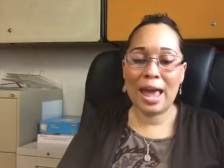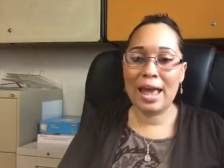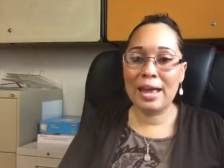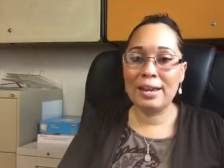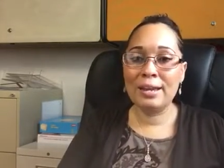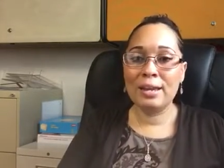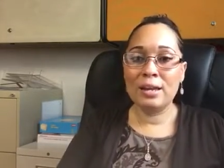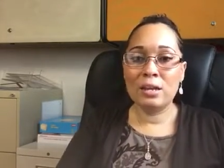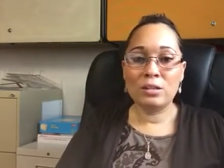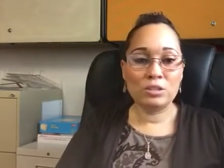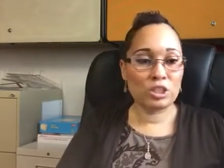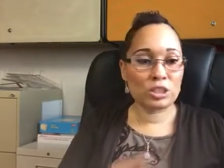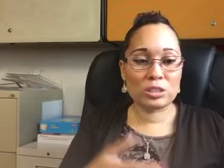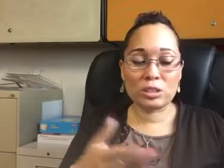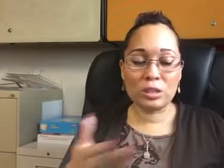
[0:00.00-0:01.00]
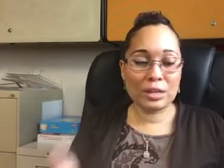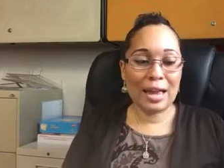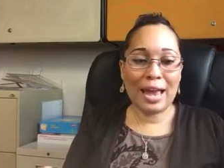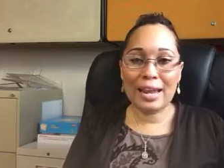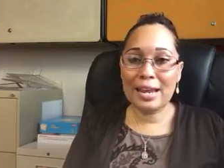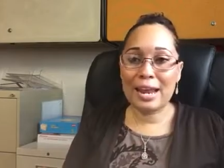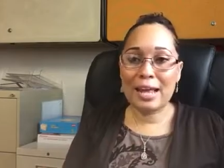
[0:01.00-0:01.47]
and just look
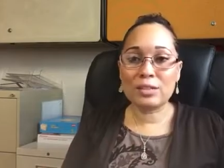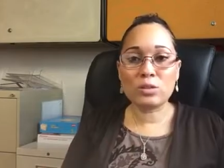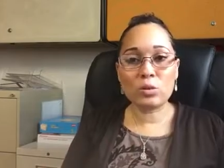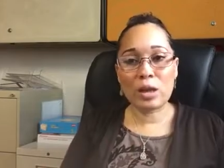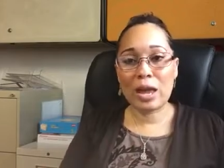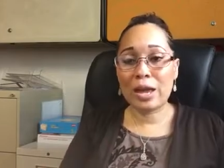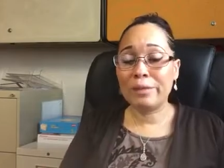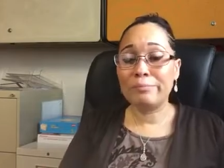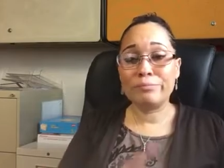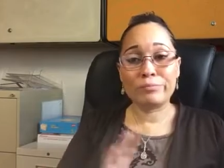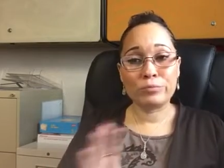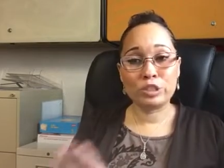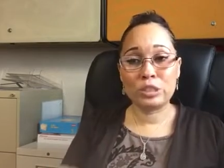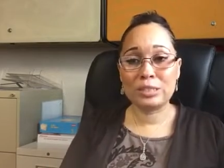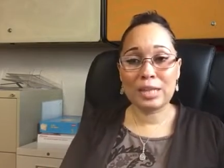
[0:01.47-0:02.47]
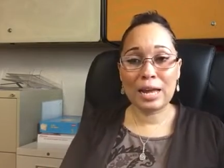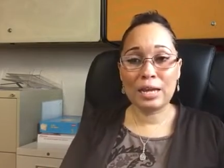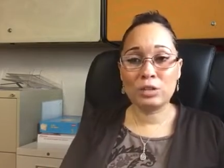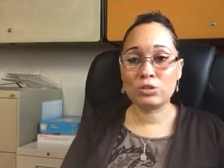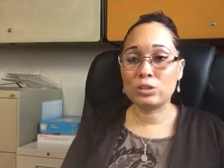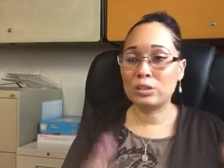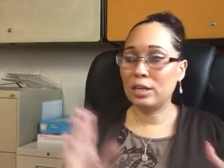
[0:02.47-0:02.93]
at it as okay, she's not
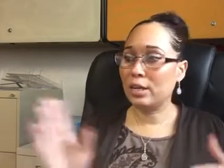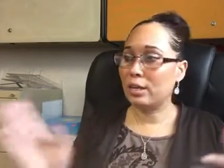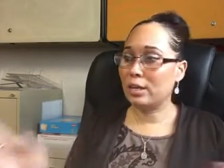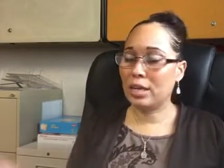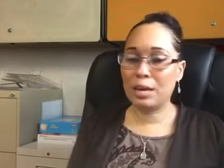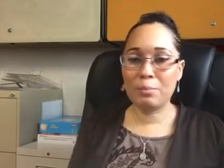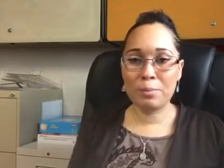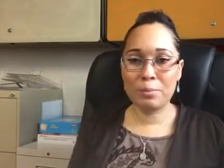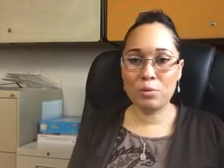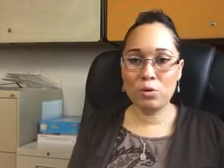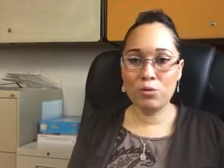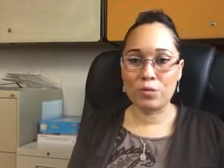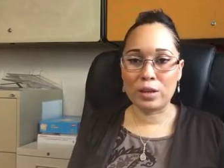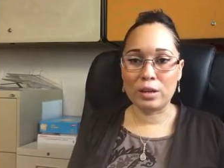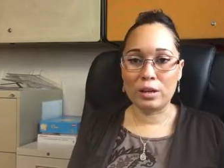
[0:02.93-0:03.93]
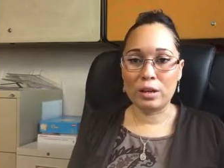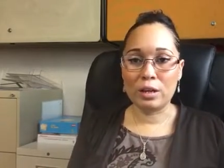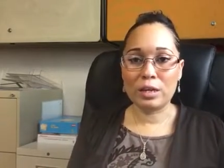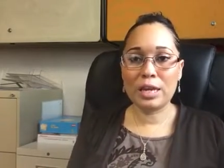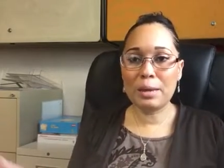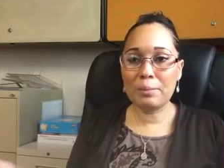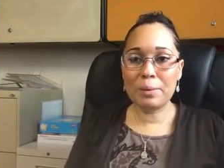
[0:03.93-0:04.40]
interested. Keep it moving.
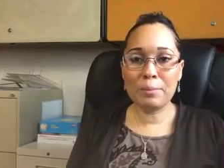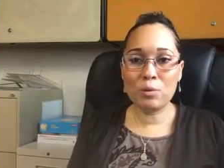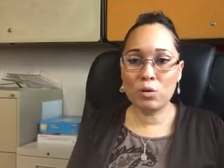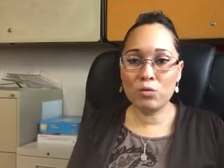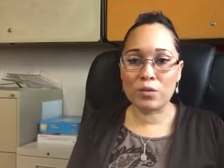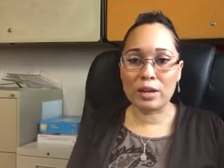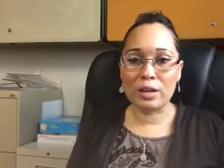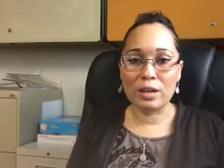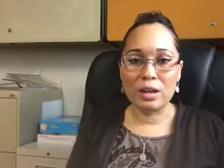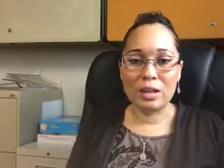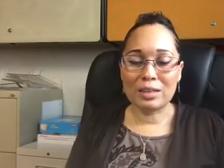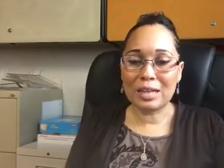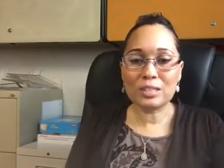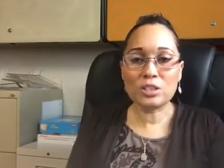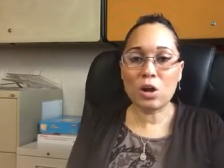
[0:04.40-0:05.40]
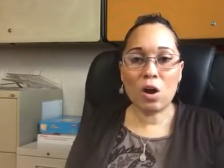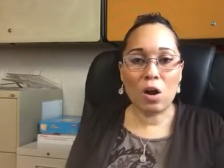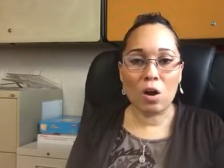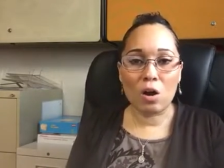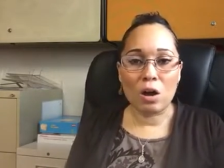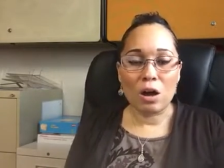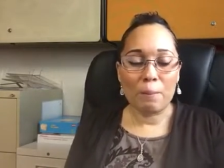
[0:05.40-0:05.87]
Keep it moving. That's
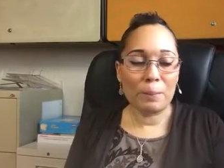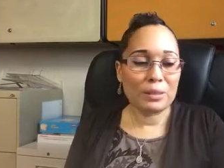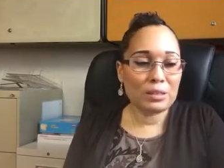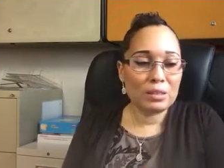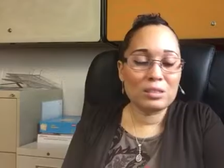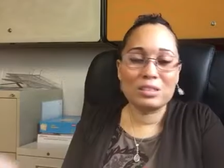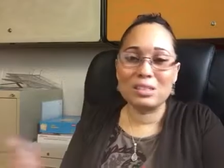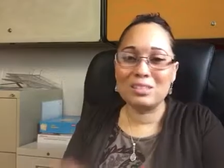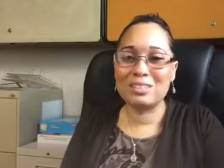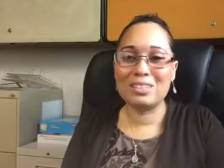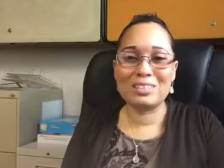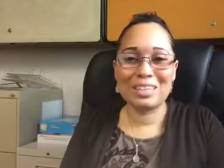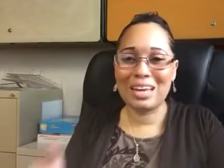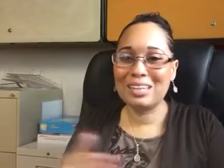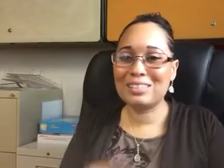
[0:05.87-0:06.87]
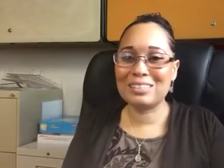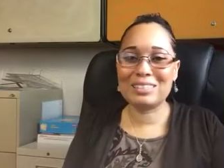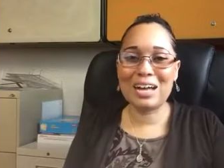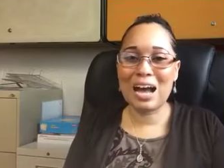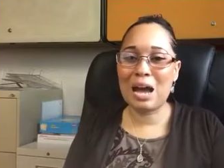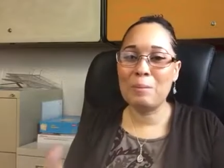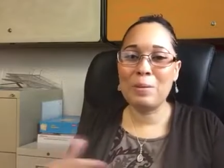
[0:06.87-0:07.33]
all. But the, to, to take the
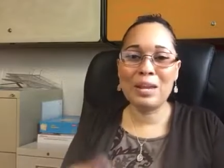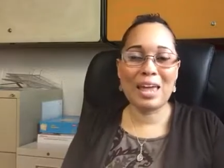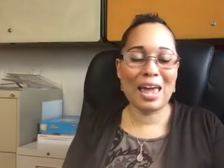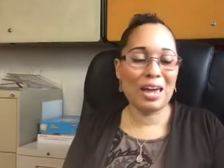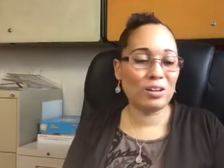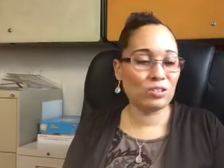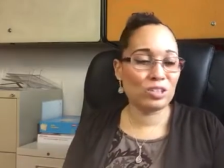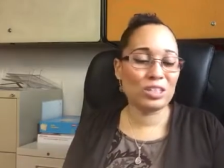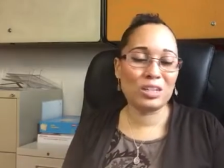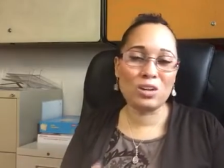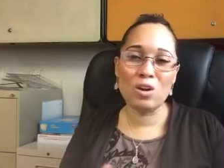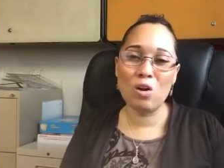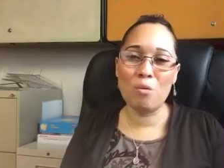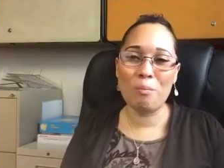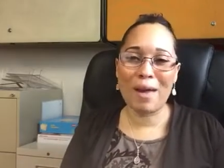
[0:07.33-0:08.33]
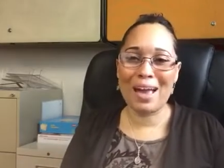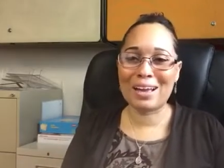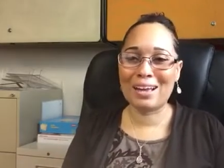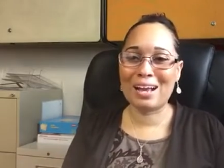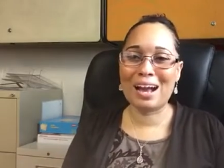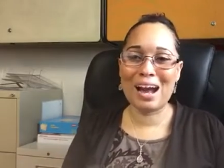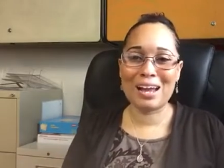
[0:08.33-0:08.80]
time and the energy to go
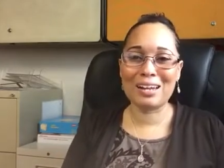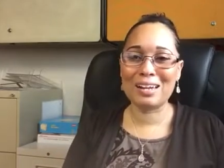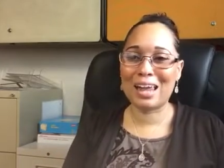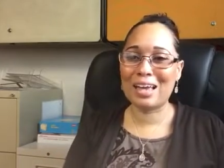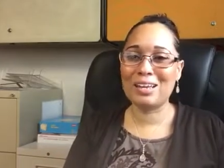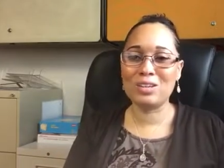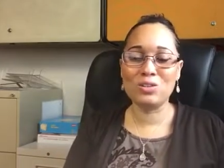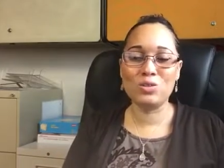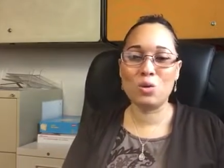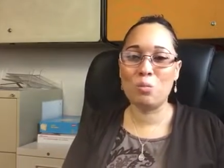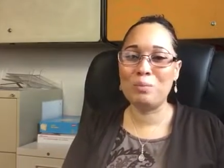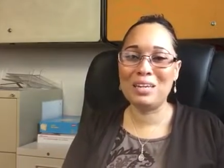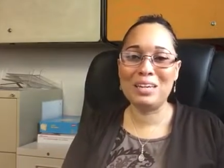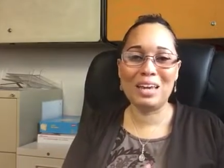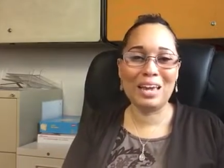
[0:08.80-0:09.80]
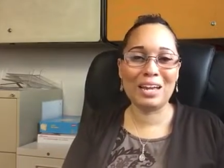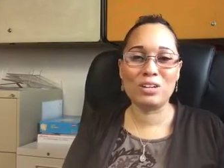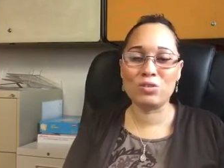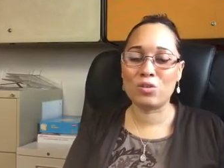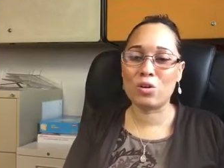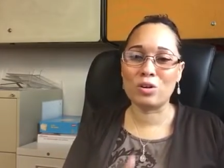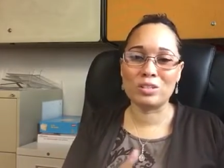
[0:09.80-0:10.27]
back and kind of like, you know, be
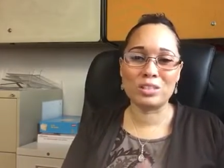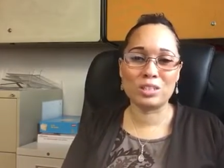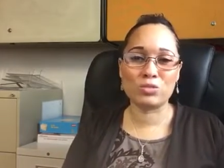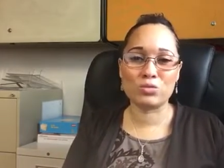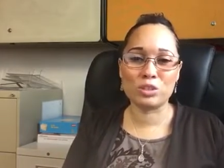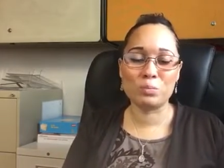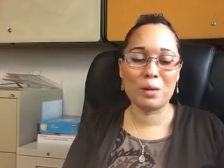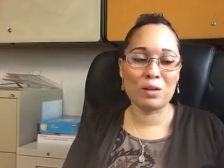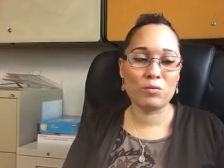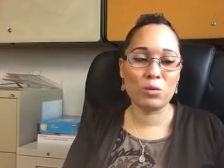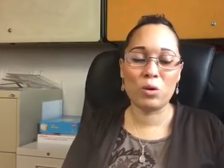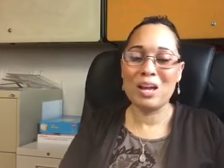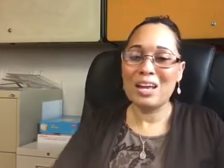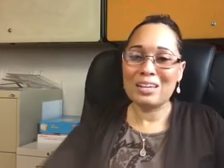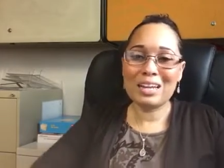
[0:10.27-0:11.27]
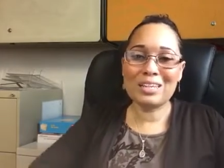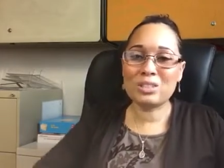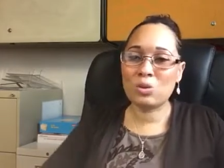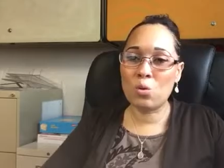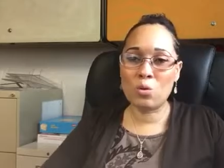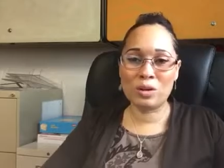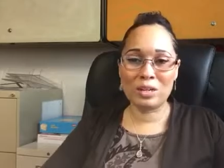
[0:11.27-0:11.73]
ignorant or disrespectful,
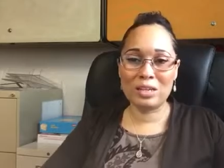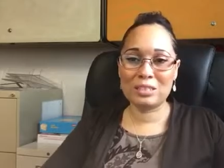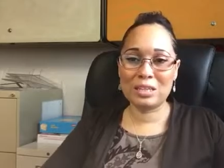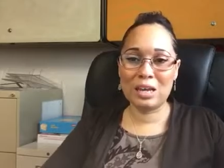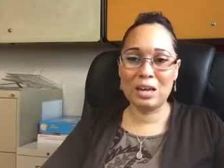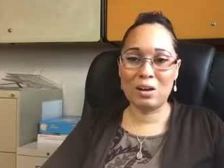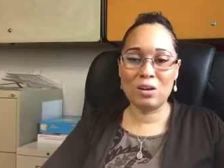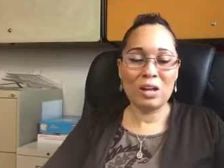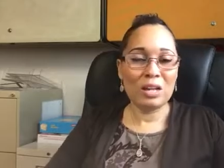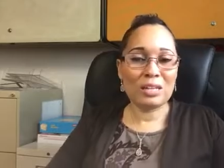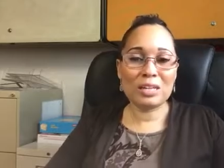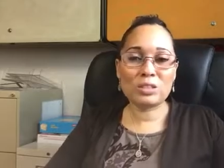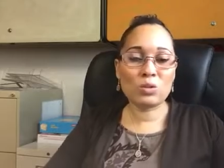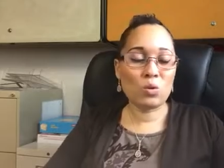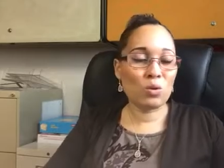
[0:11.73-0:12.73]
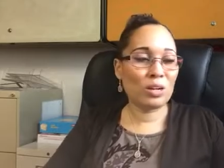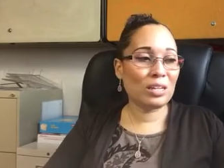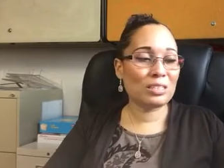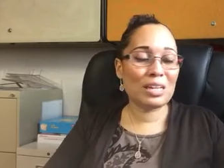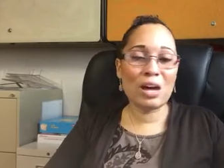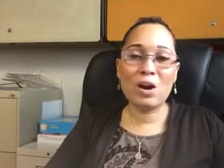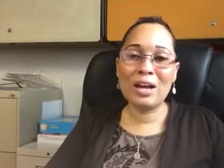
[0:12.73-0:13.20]
that's corny as hell. That's
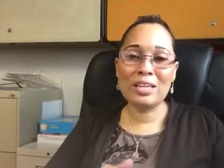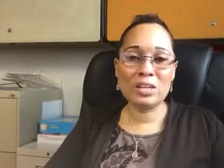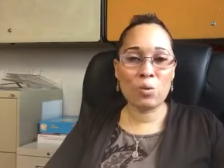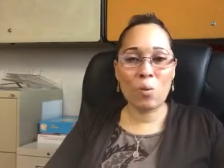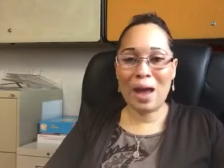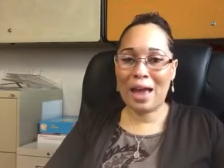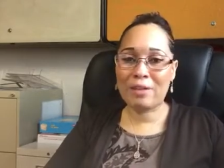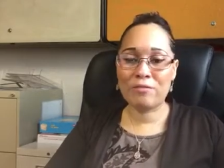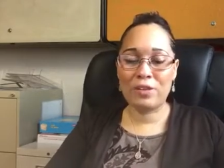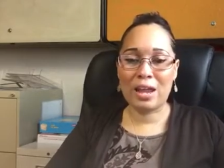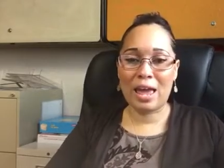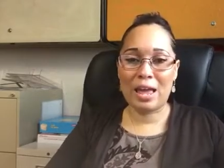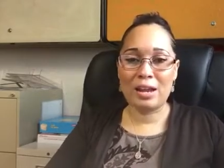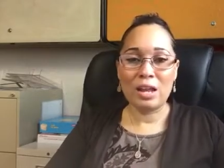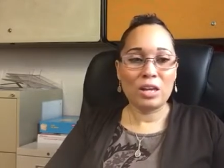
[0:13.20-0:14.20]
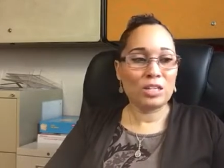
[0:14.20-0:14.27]
corny as hell and you're whack for that.